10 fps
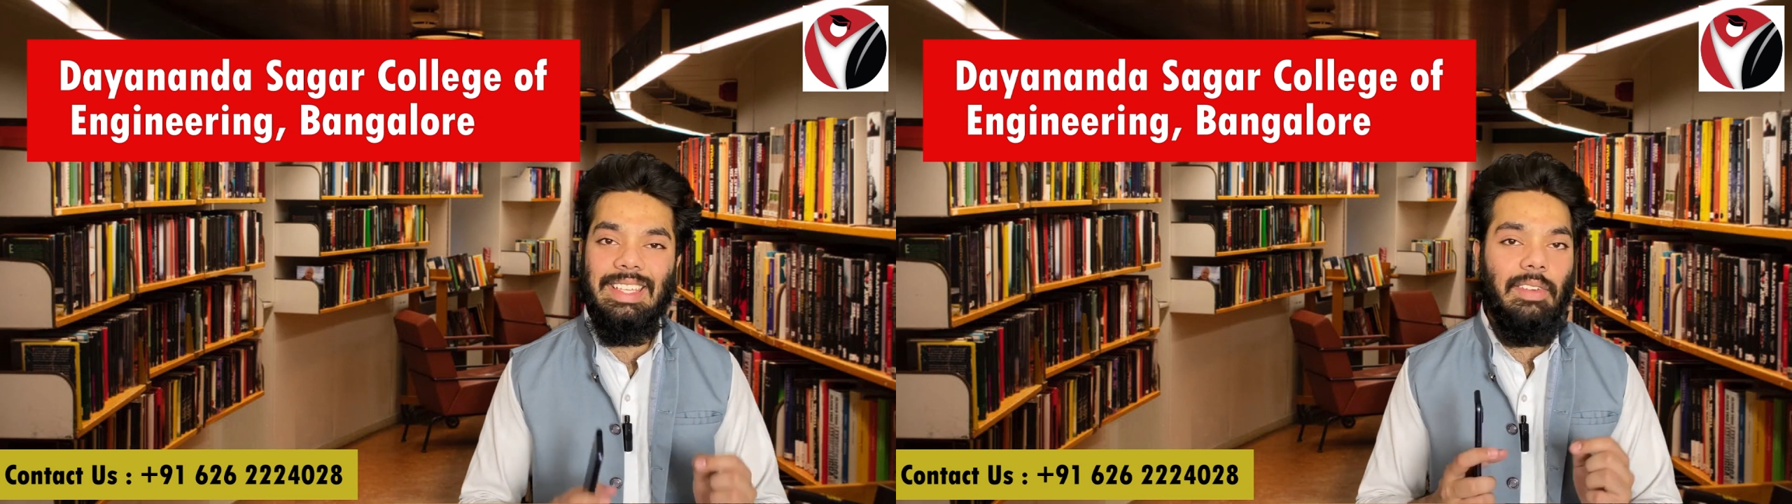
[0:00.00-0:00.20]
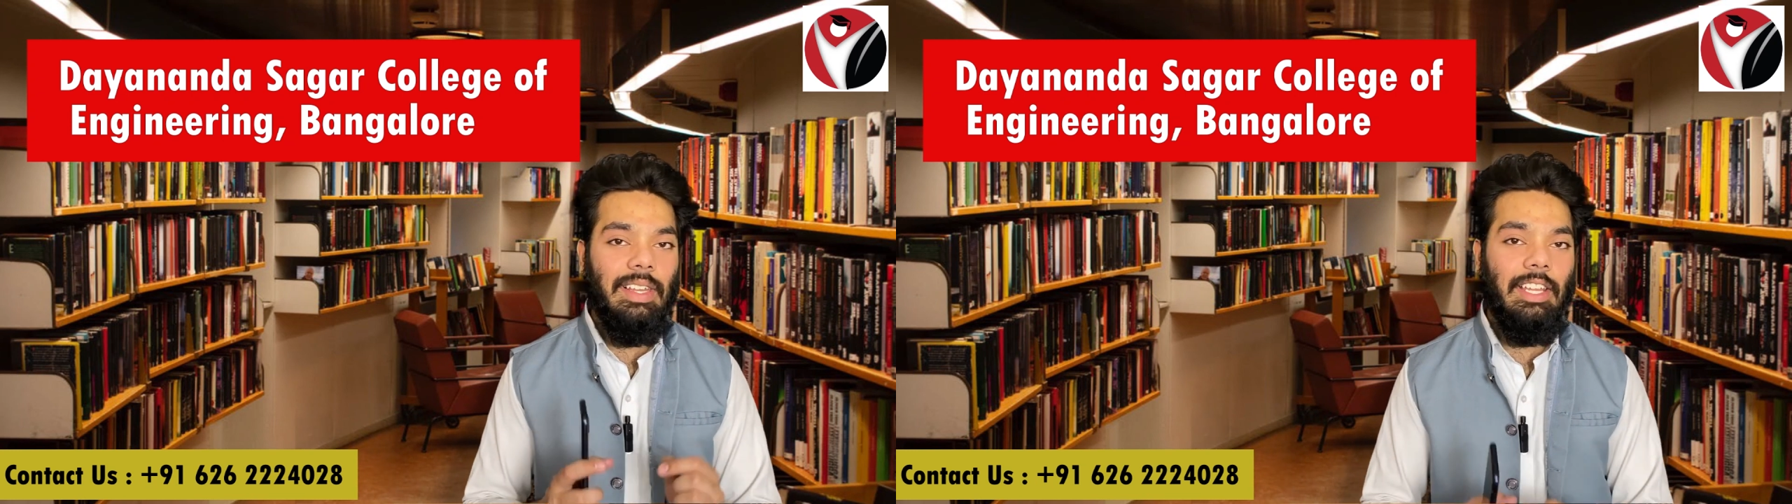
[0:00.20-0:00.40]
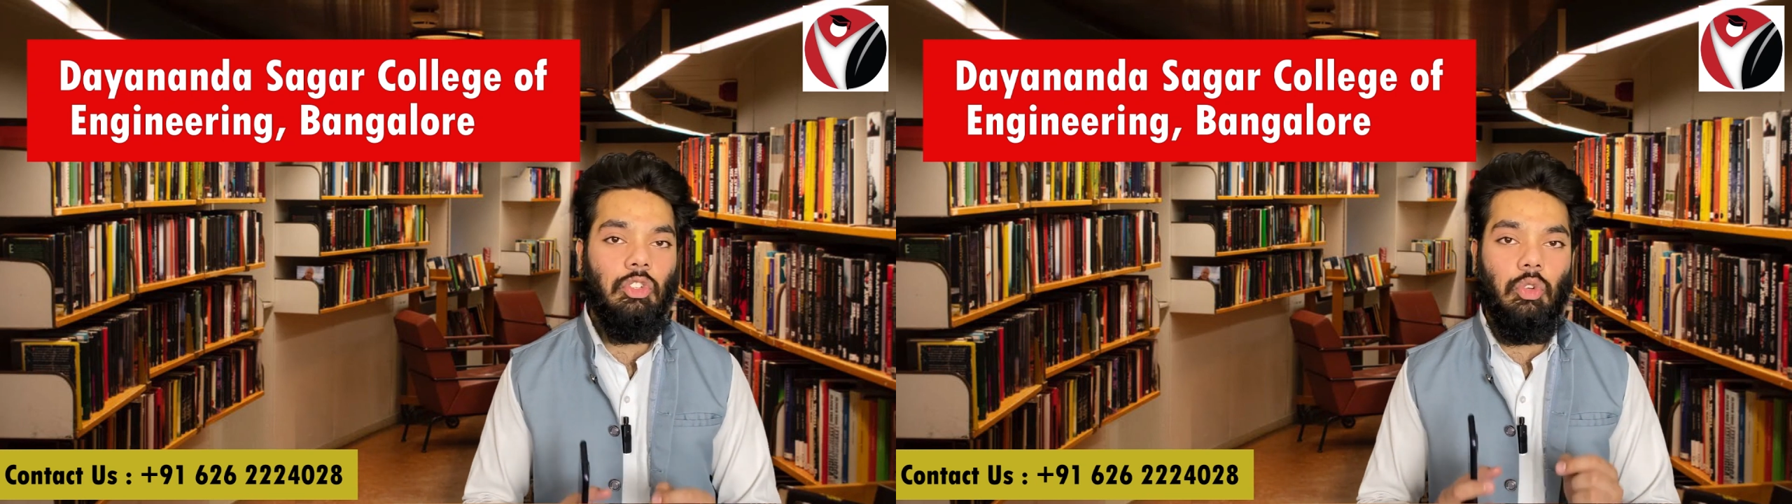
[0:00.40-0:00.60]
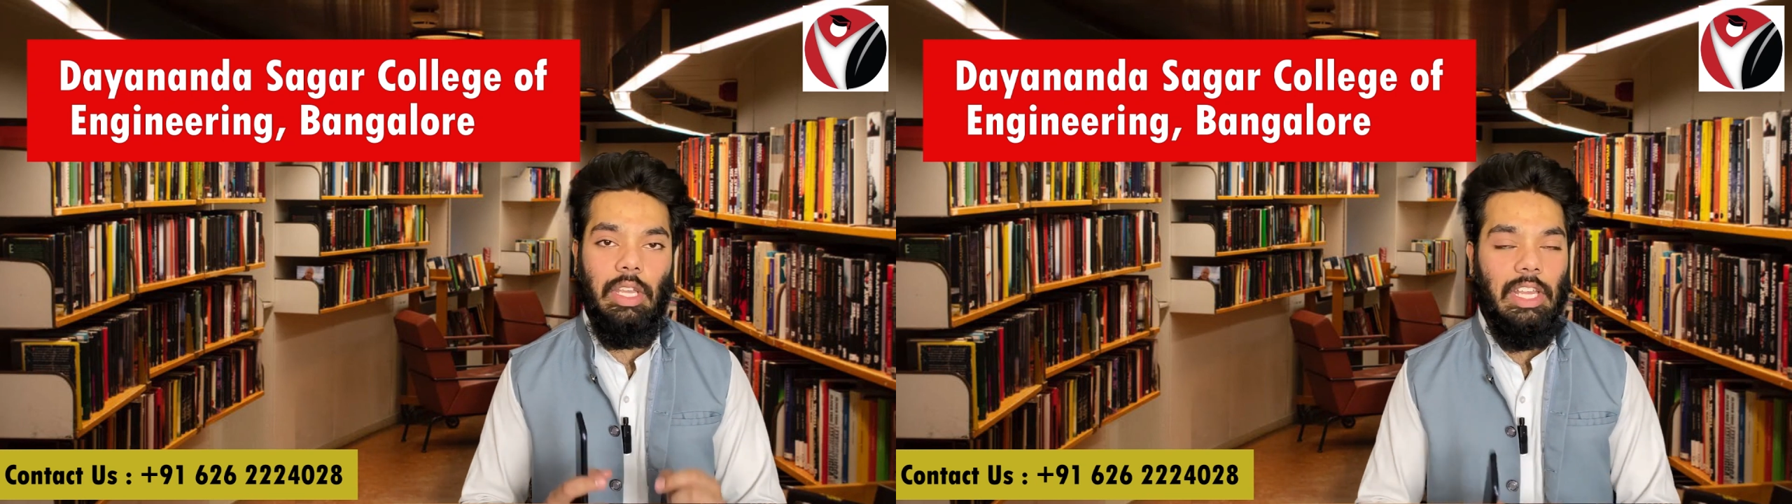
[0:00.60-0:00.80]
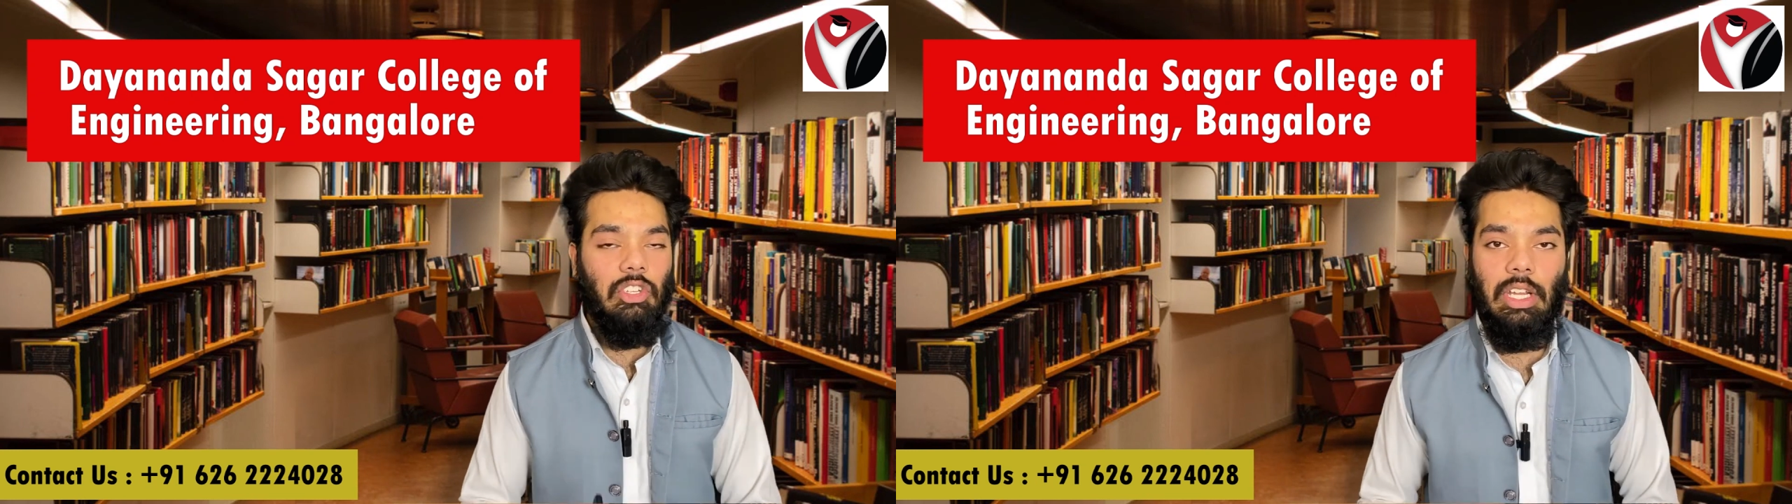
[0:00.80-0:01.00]
they will let you know
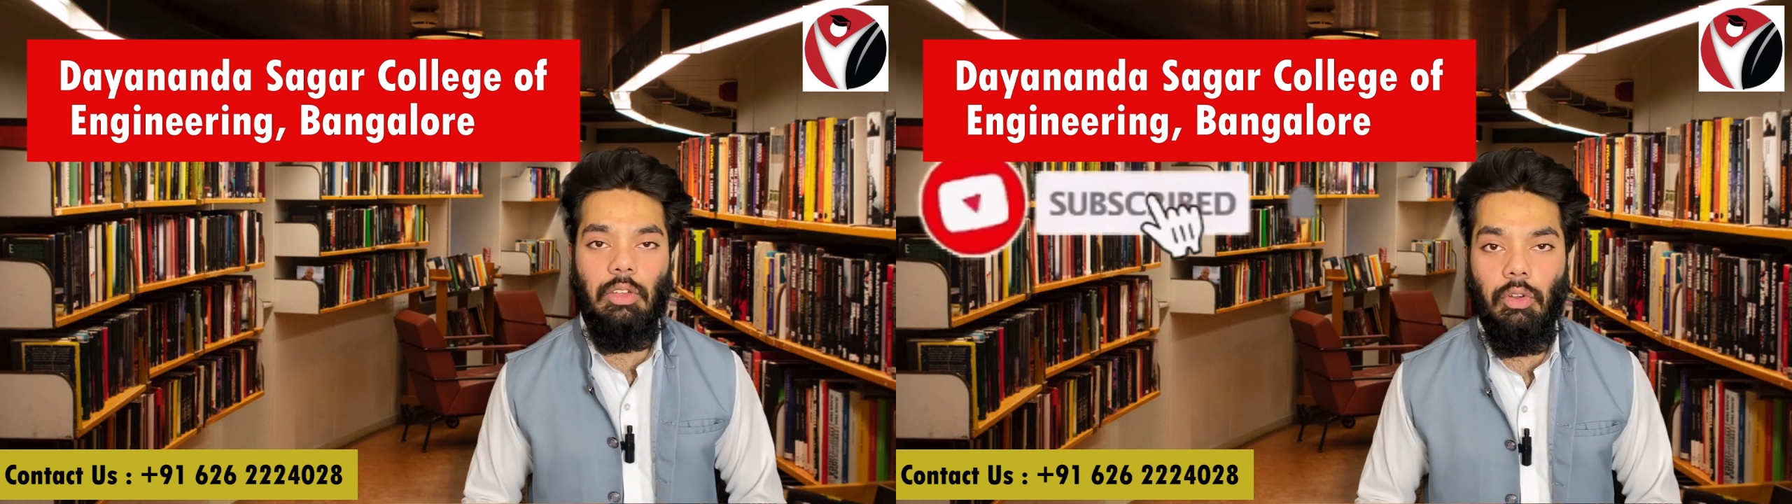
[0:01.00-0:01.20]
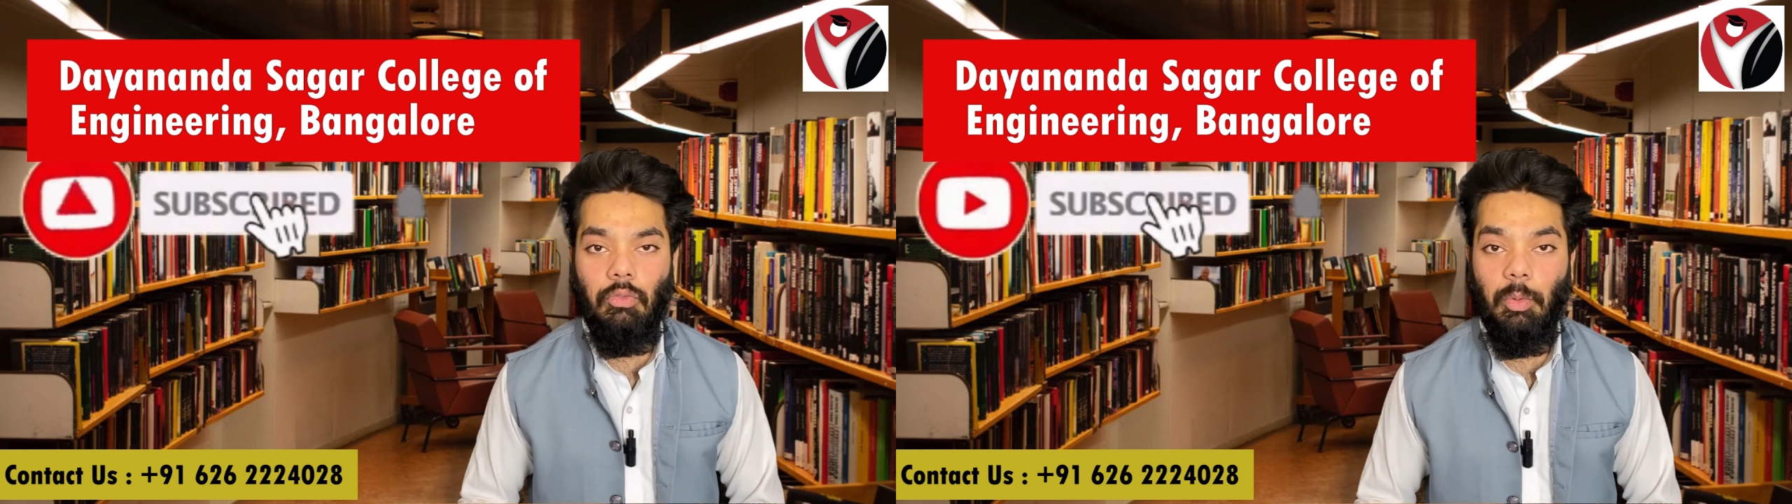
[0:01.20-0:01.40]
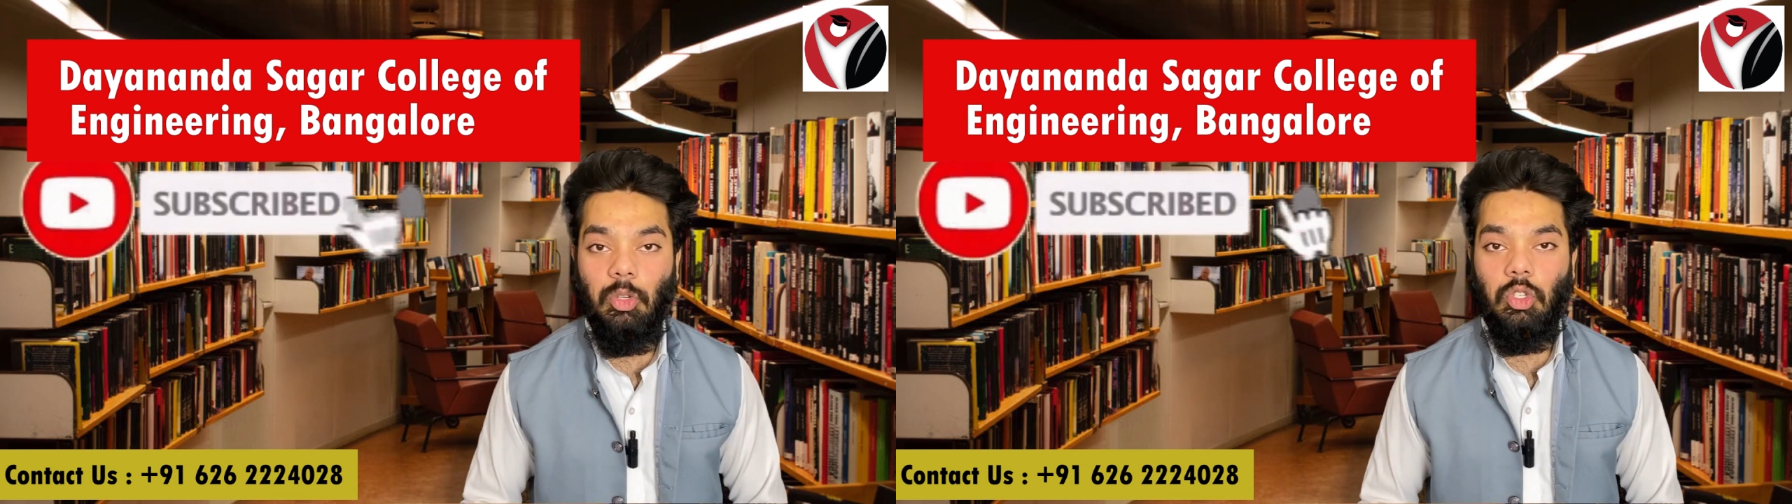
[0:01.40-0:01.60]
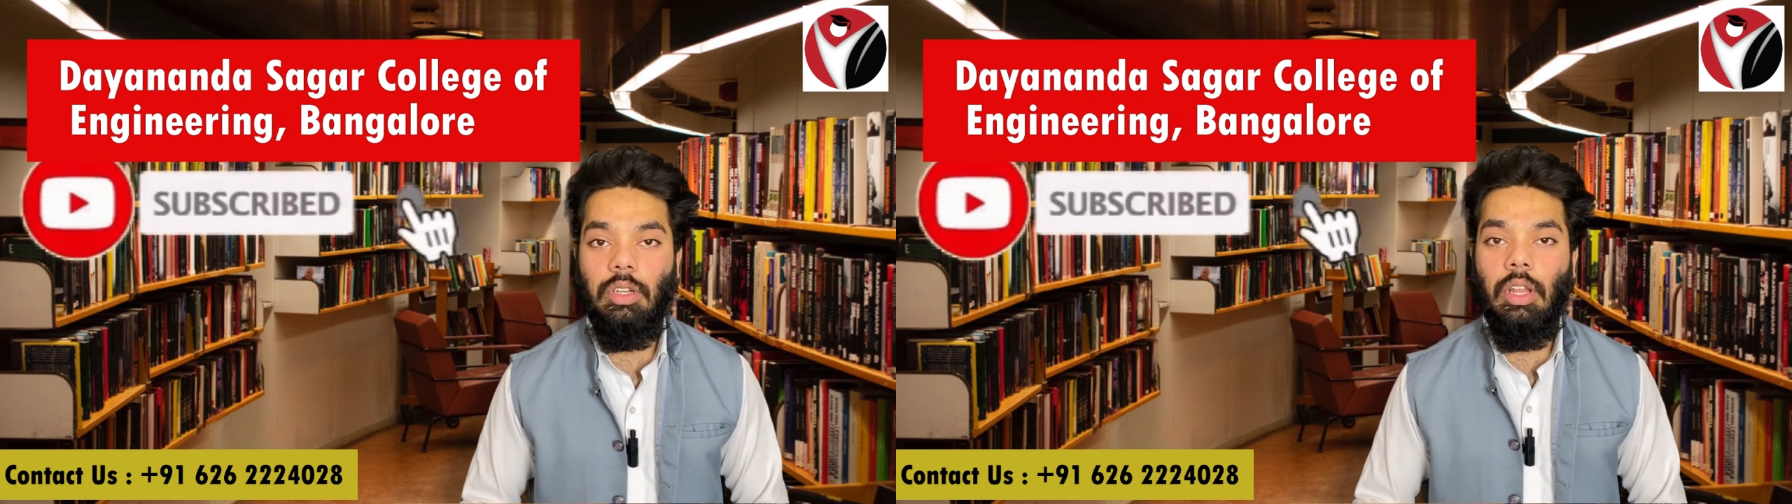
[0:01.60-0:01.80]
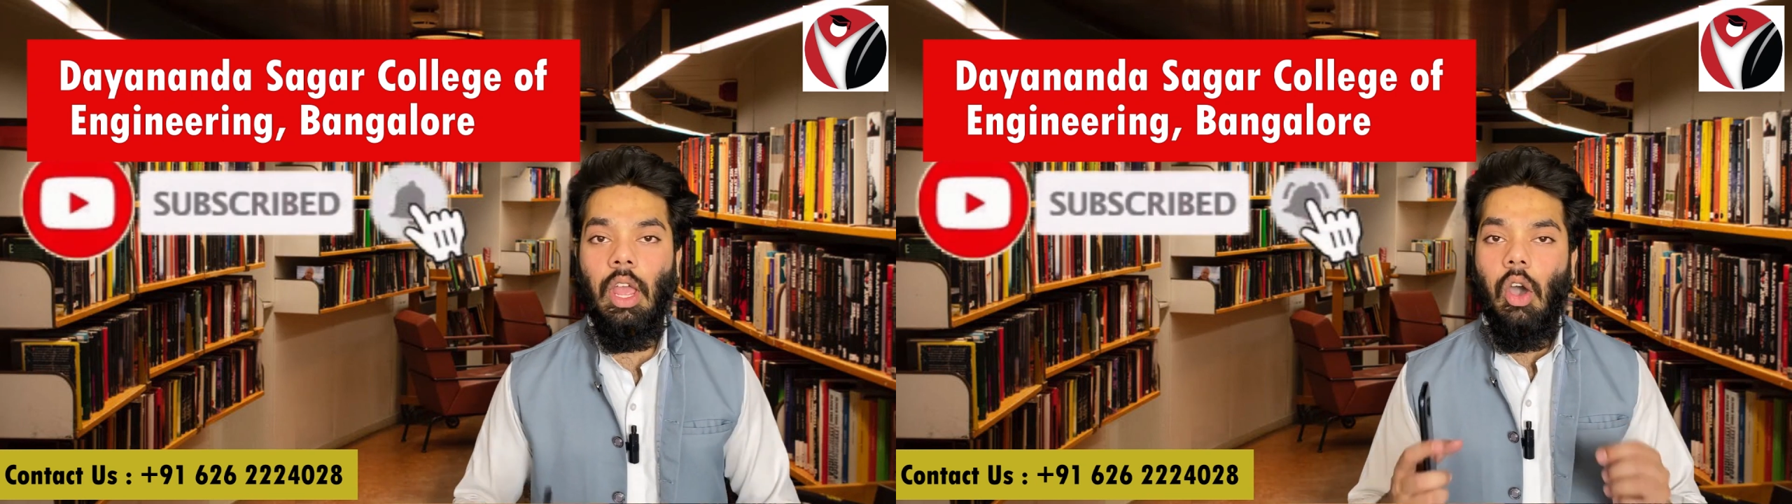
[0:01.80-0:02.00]
each and every information.